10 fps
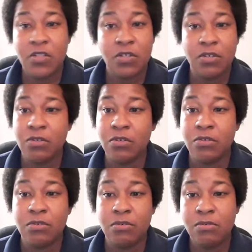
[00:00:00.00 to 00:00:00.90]

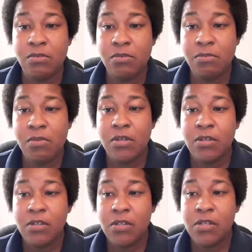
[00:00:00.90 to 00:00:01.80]
to
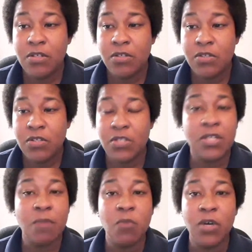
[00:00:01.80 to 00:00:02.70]
to
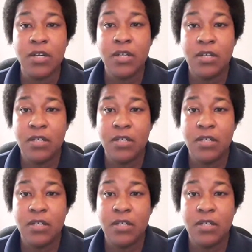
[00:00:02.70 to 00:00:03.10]
someone.